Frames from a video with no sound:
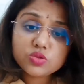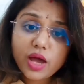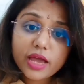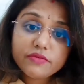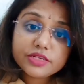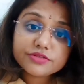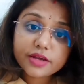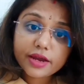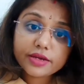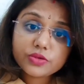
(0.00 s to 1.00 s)
So I will
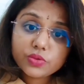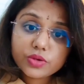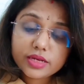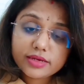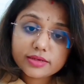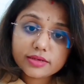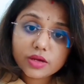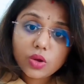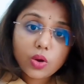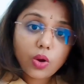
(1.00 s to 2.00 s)
try to clear